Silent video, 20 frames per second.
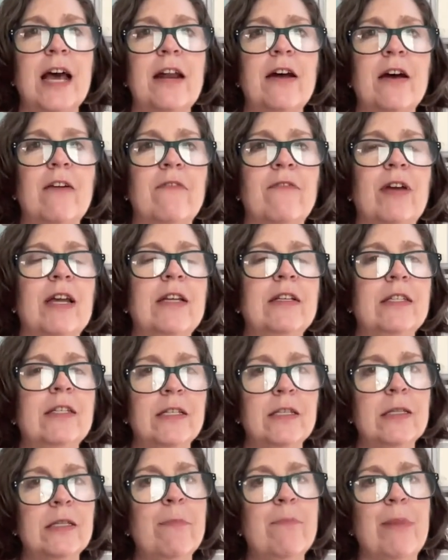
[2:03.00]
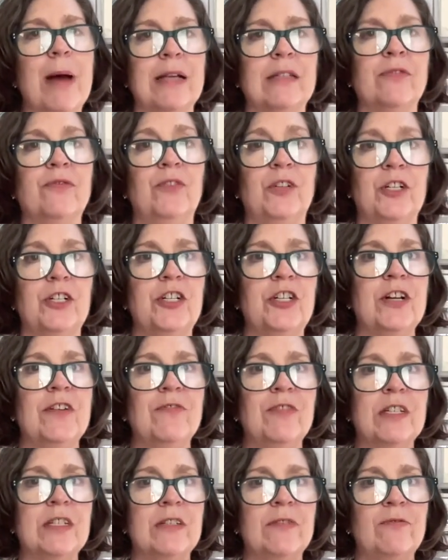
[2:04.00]
of is this the best version
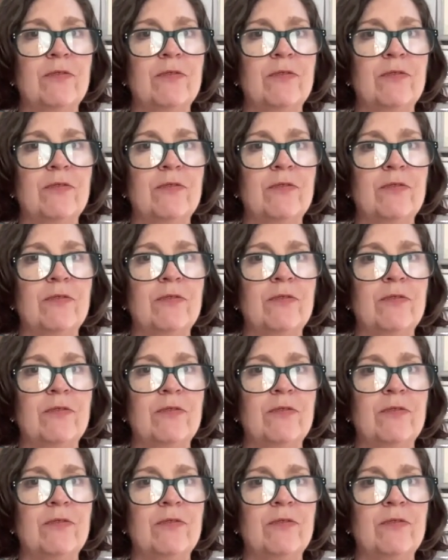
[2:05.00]
of this